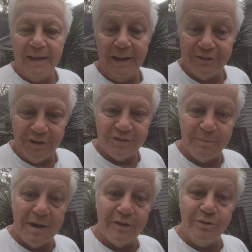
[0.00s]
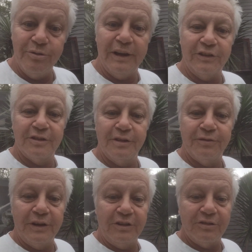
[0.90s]
It's just a matter of who gets to the
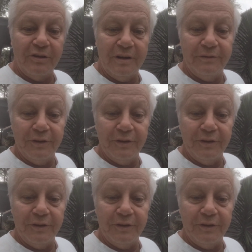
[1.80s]
finish line